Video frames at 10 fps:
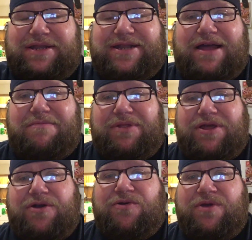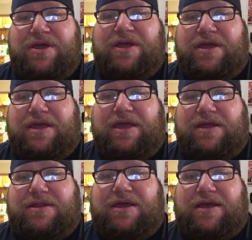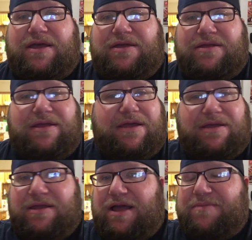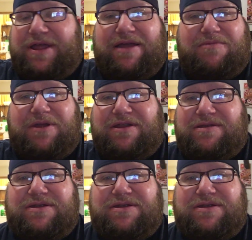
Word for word: Down below. And uh, I'm down, man.